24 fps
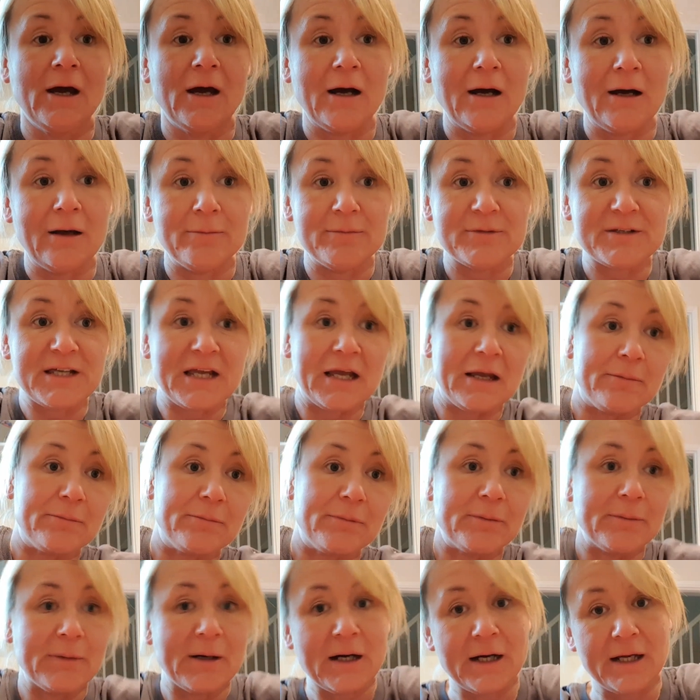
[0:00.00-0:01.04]
to keep
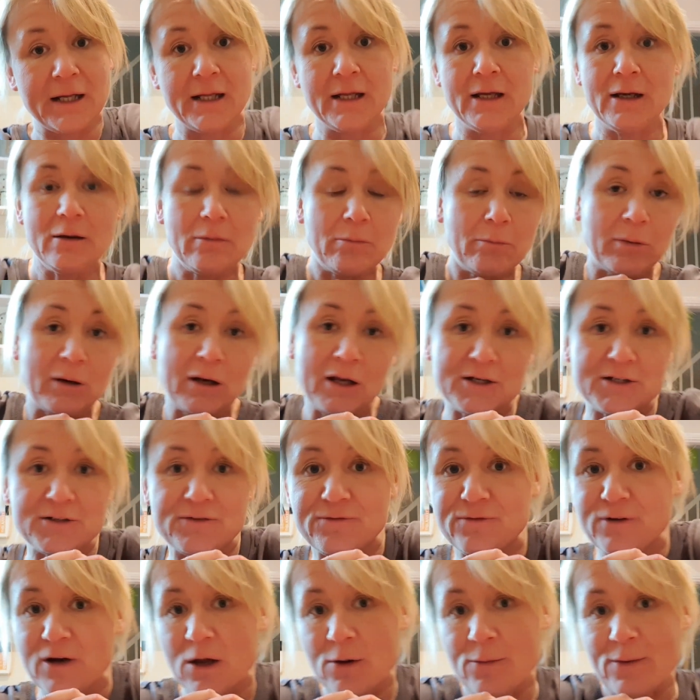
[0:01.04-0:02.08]
my
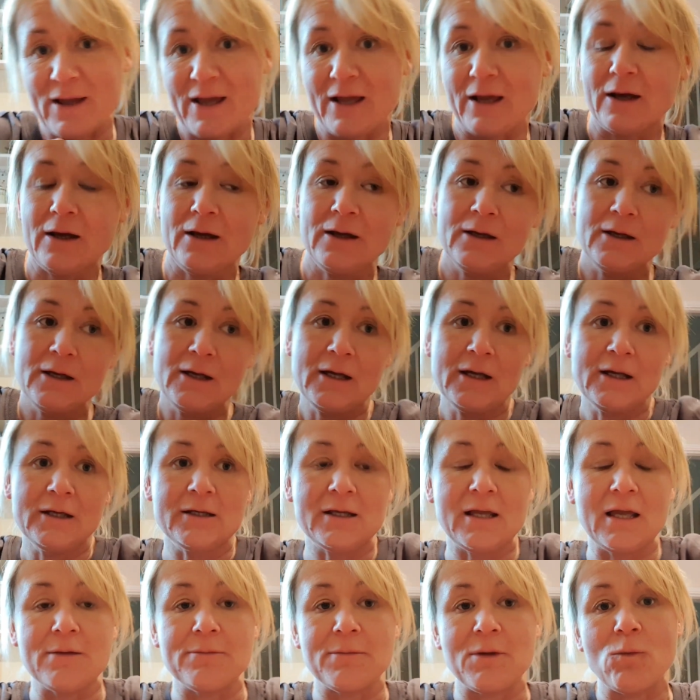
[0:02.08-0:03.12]
blood flowing,
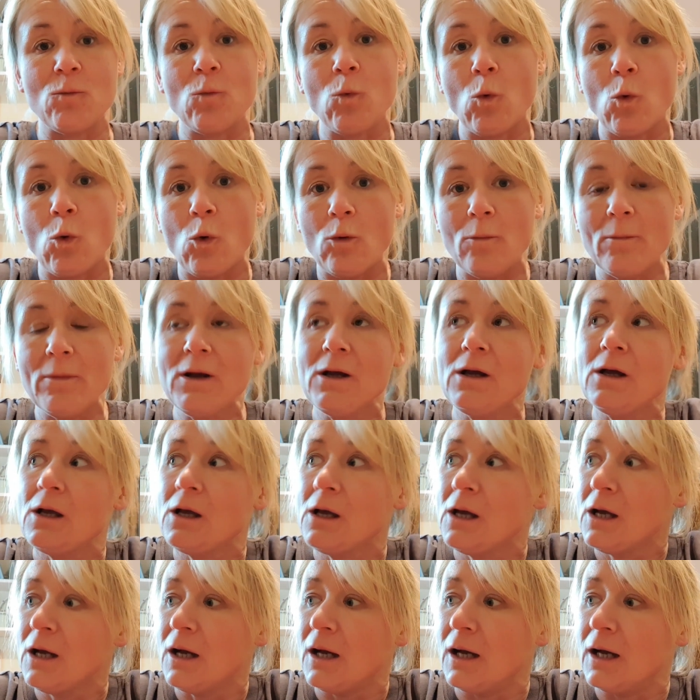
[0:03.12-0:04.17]
keep me warm.
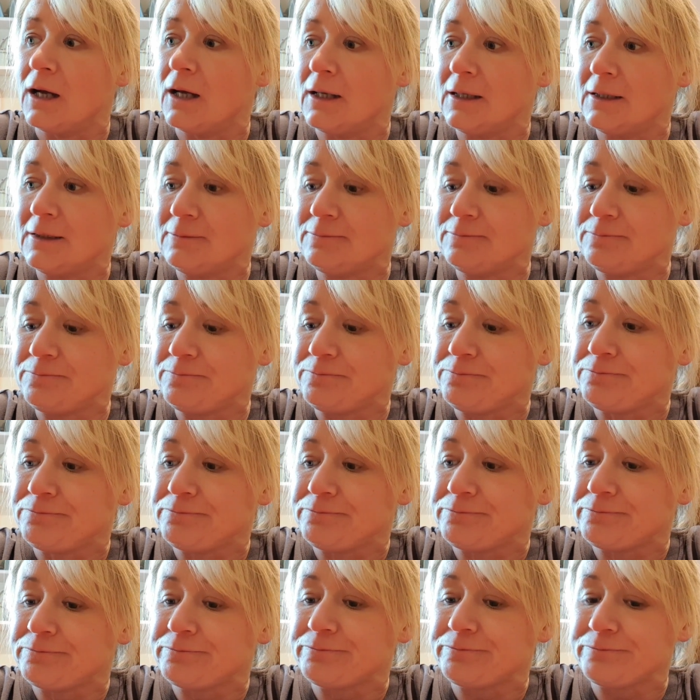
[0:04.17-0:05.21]

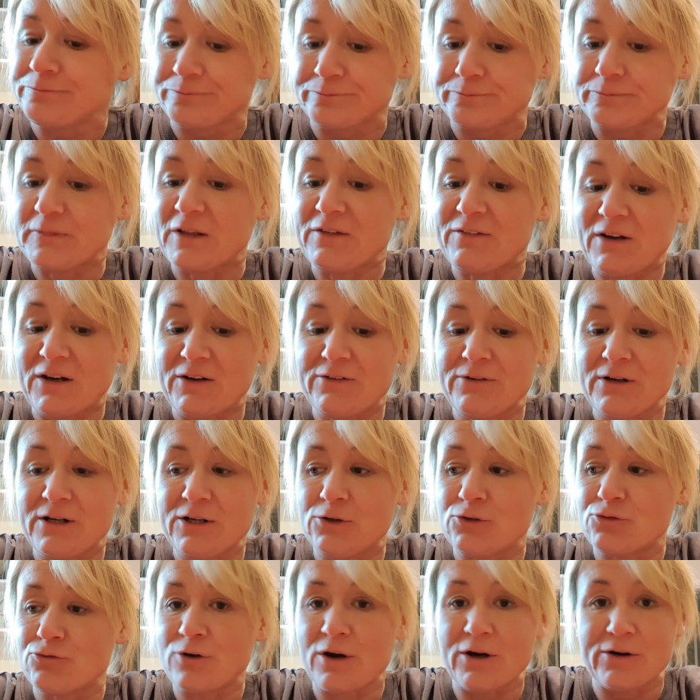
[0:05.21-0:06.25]
I've had a really
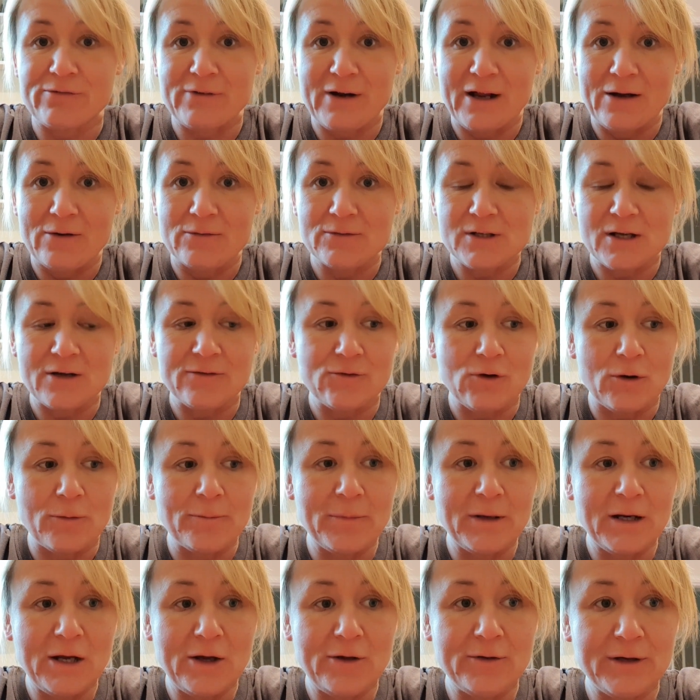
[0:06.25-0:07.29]
good run around. I've got
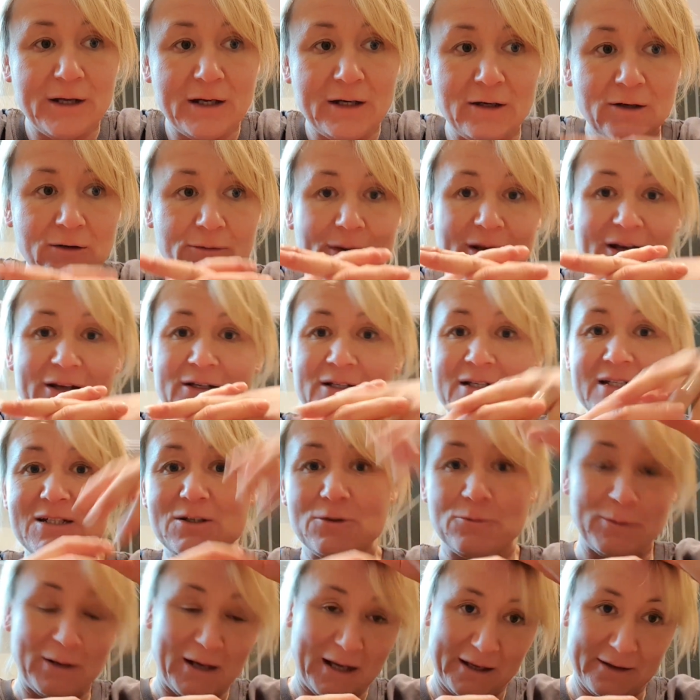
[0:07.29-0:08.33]
Malone and Llewellyn
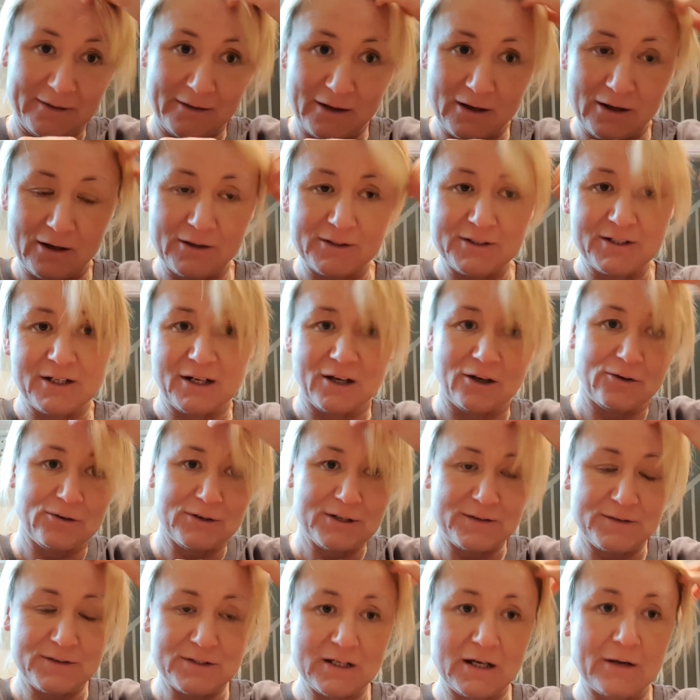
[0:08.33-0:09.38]
still playing in the garden, and
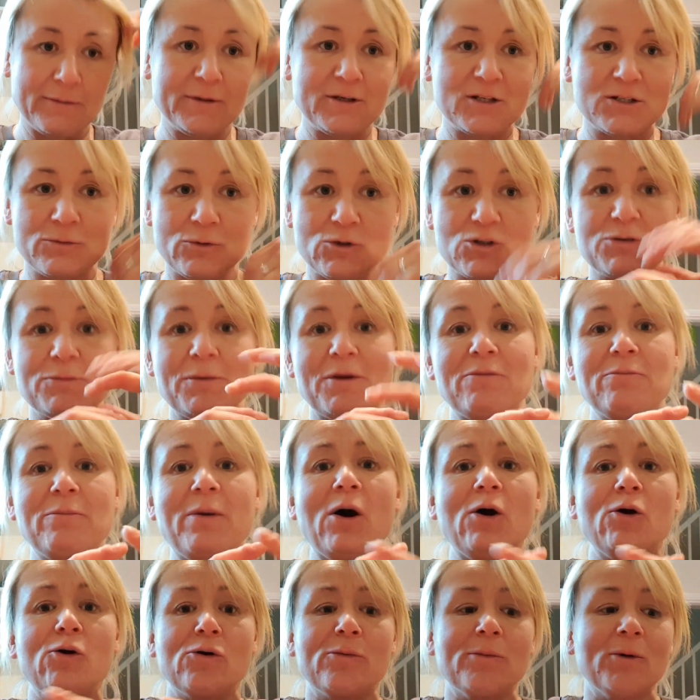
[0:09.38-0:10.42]
Christopher's coming to watch a bit of
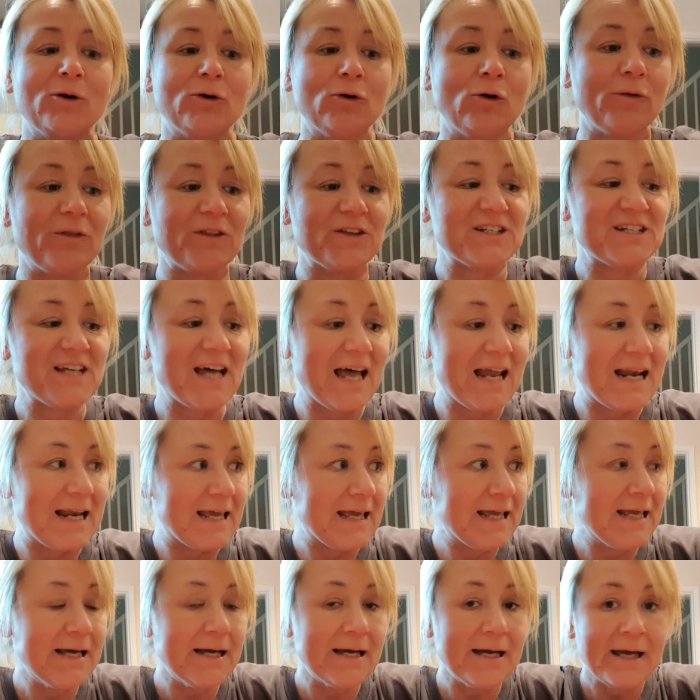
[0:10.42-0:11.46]
Pokemon on the
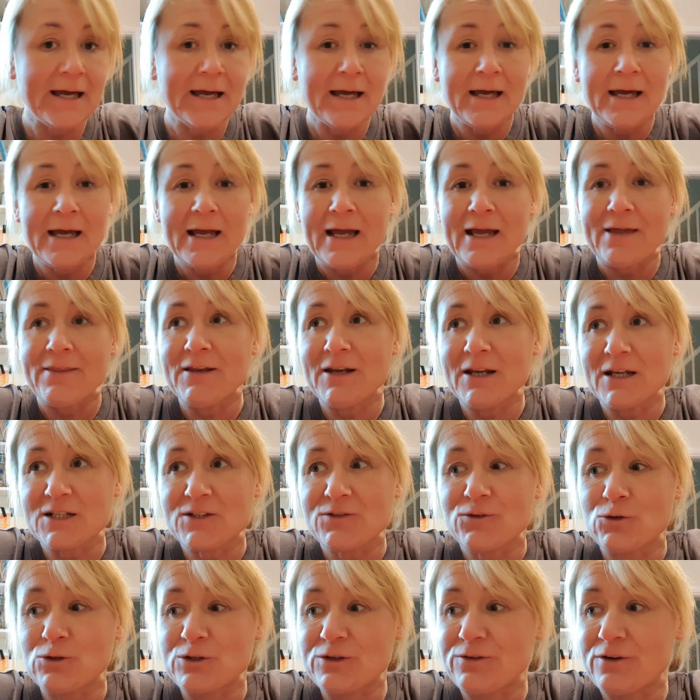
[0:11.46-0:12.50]
telly. In the
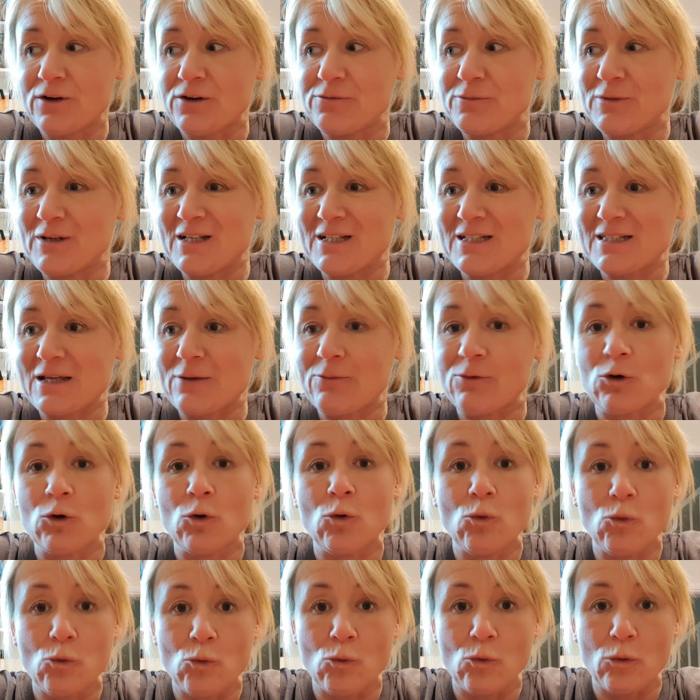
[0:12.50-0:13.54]
next 45 minutes, they will
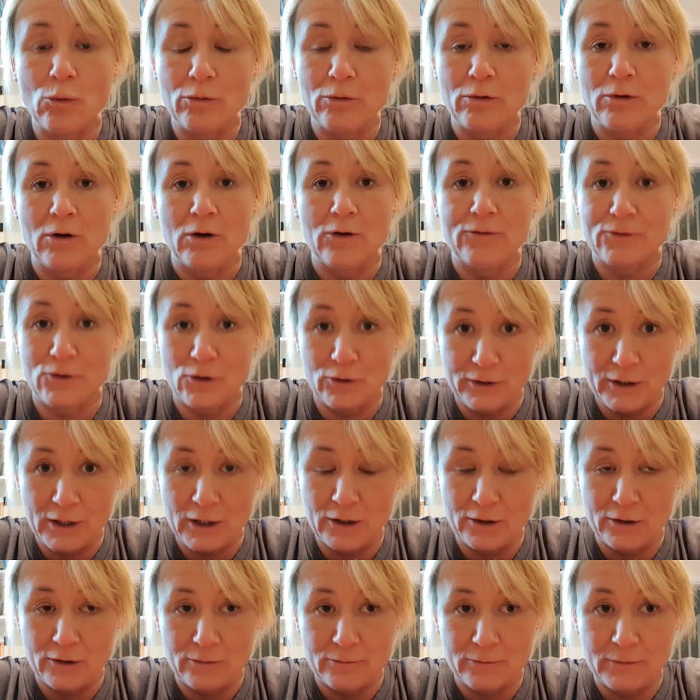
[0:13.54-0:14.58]
all have gone
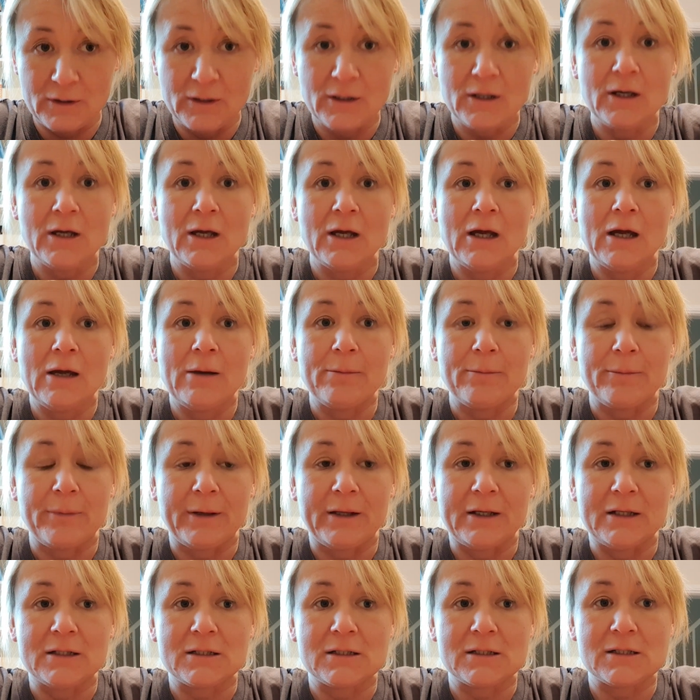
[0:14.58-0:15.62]
home.
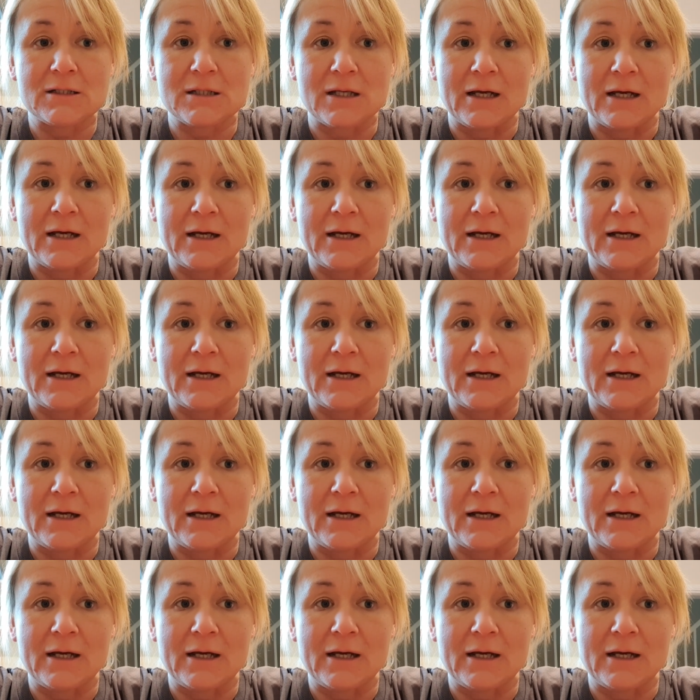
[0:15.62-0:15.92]
But